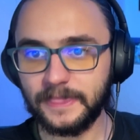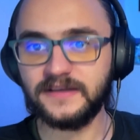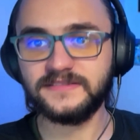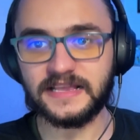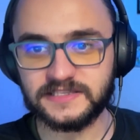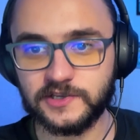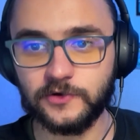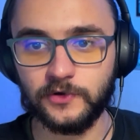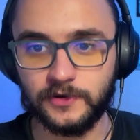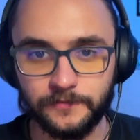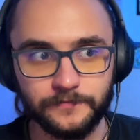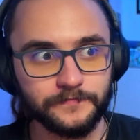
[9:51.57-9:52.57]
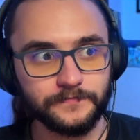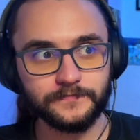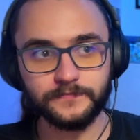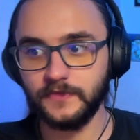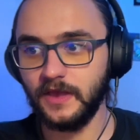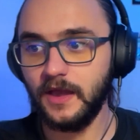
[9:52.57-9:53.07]
That's cool.
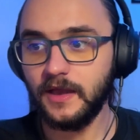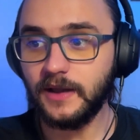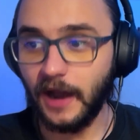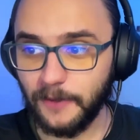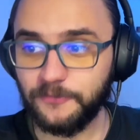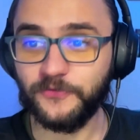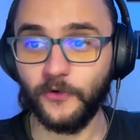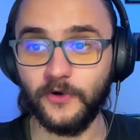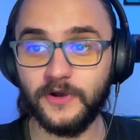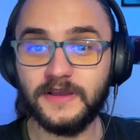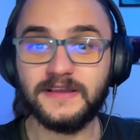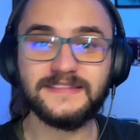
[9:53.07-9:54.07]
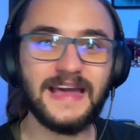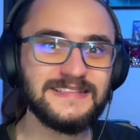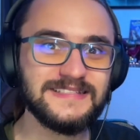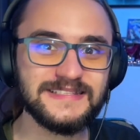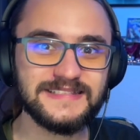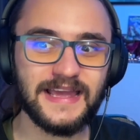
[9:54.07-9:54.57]
Kapfu, that's
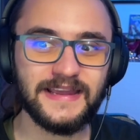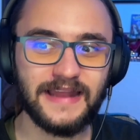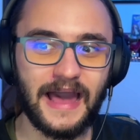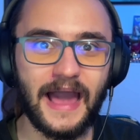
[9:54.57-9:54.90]
insane.